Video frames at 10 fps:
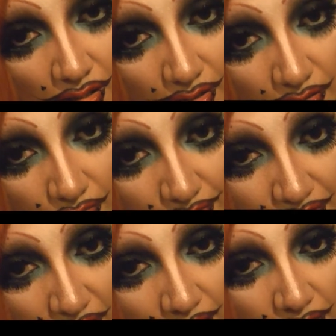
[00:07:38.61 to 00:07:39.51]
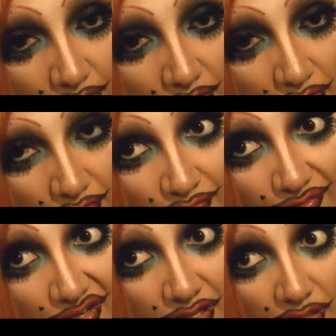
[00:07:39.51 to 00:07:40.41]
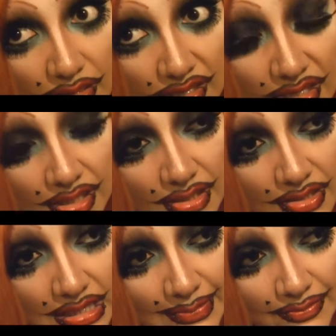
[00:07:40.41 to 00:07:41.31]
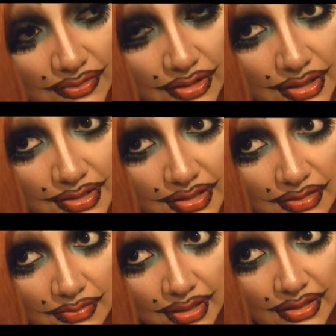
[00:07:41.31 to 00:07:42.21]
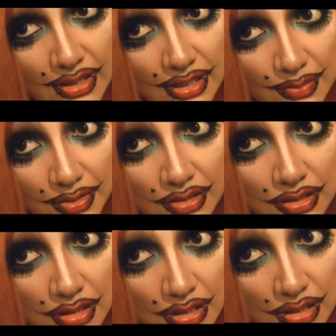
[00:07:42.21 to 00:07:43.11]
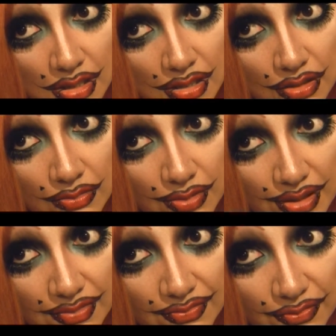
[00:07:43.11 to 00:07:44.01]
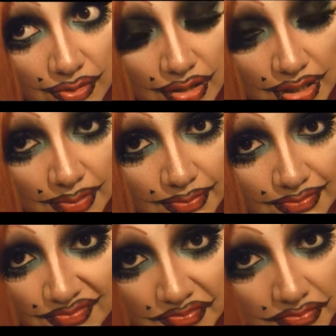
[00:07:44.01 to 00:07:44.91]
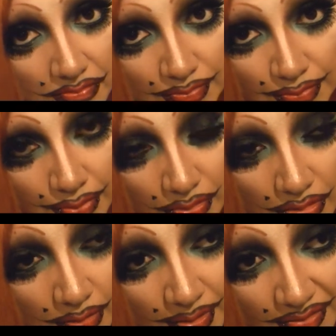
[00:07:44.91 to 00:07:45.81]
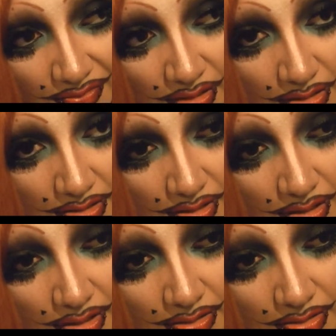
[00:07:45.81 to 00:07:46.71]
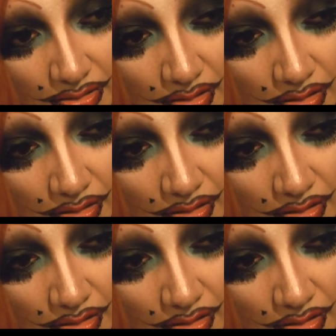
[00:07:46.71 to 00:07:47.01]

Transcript: I do some free thinking type of looks, and by that I mean what I feel I put on my face, I guess.